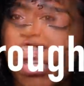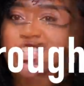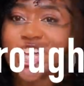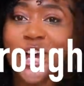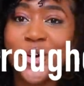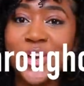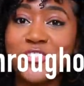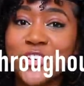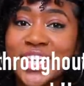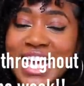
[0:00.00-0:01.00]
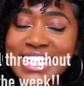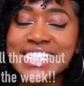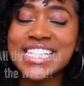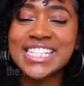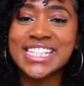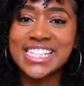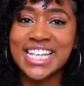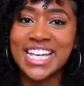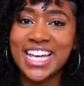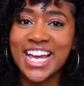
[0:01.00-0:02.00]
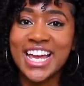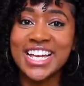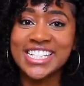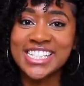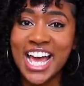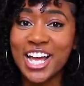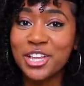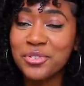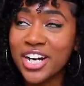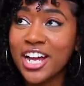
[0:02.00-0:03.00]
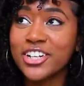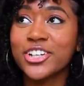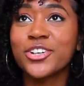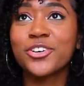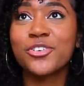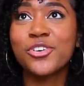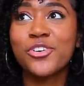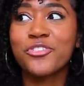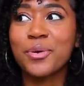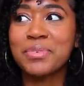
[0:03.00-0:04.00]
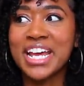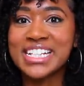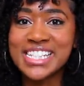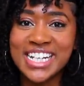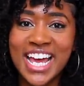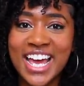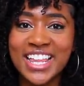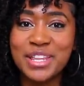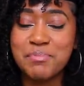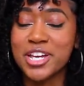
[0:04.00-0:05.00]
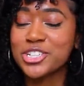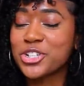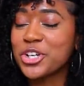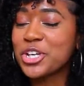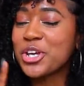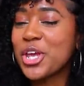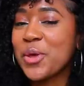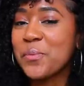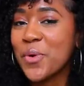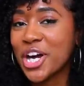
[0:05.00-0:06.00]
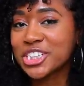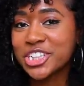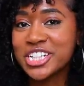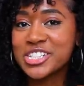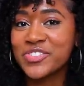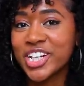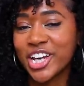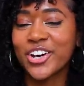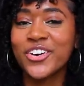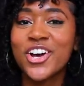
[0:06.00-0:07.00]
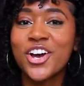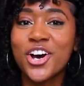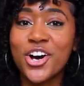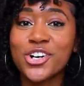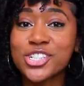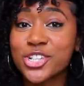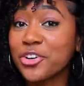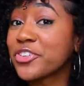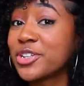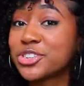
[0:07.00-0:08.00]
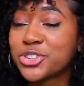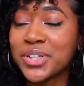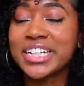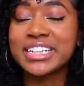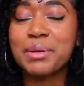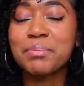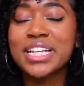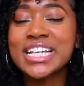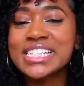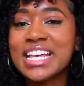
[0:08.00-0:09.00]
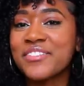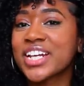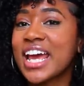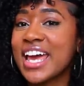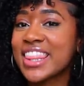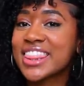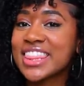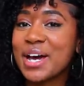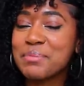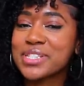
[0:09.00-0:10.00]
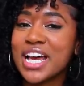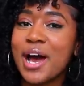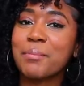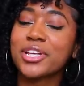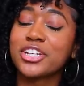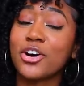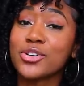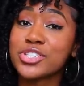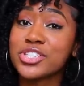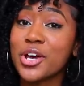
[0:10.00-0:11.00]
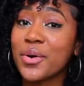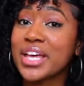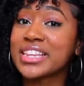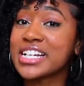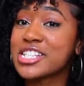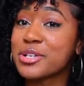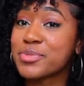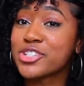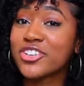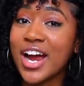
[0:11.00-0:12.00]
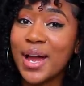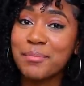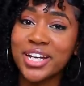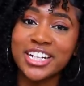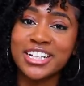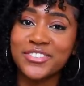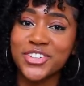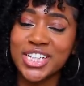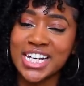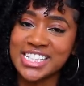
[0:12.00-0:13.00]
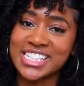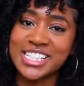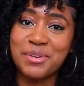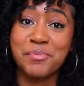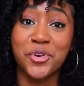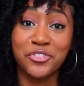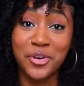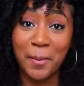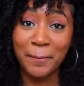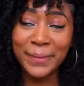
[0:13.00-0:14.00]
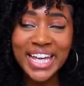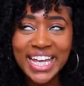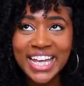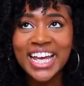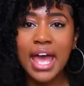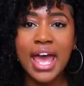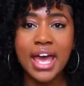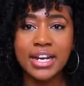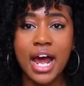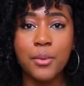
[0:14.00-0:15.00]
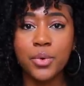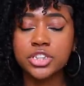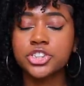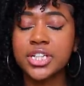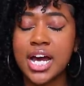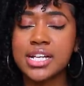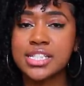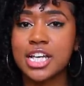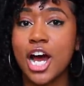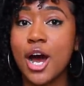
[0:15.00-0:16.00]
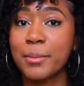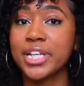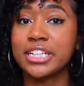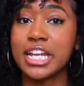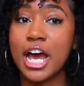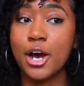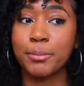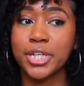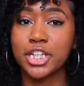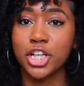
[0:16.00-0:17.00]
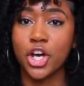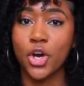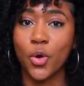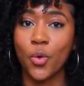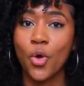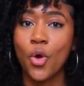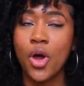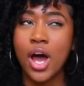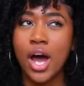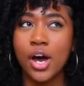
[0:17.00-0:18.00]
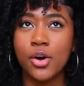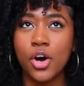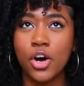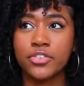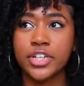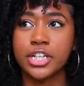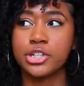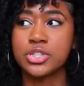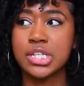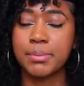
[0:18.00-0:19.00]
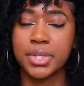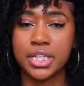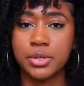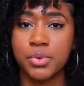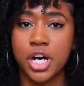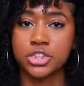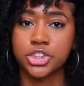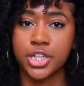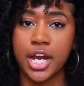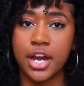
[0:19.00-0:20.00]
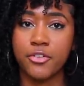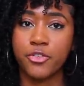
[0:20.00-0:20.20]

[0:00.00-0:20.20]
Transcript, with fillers: So if you like to see exactly what I do from day to day, then make sure you keep watching this video. Also, if you enjoyed it, then please give it a thumbs up and also hit that subscribe button if you like to see more from me. And I want you guys to comment down below how often you typically wash your hair.